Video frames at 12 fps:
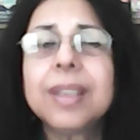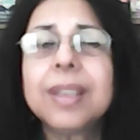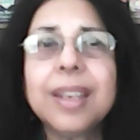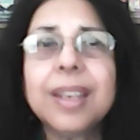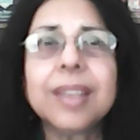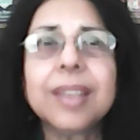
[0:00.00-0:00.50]

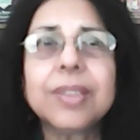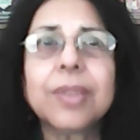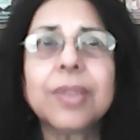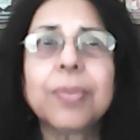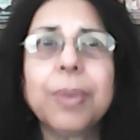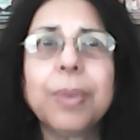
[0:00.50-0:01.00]
killings
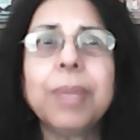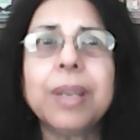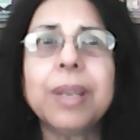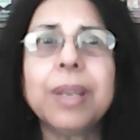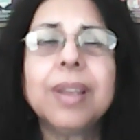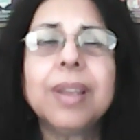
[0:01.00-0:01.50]
of
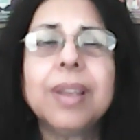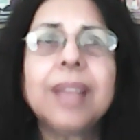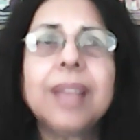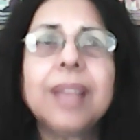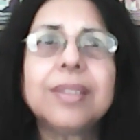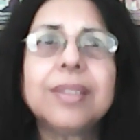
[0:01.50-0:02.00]
women
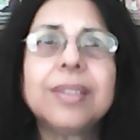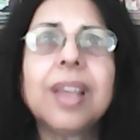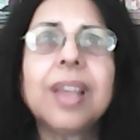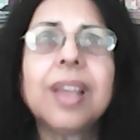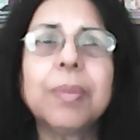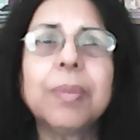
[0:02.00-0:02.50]
at this
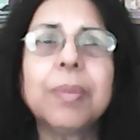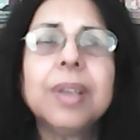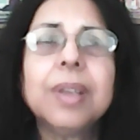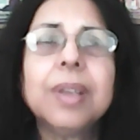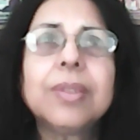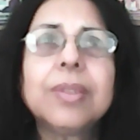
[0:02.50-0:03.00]
time.
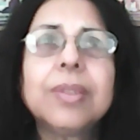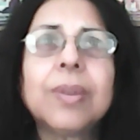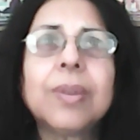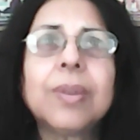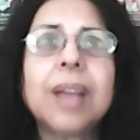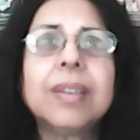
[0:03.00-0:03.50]

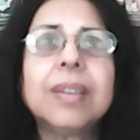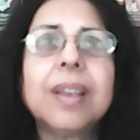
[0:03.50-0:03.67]
So,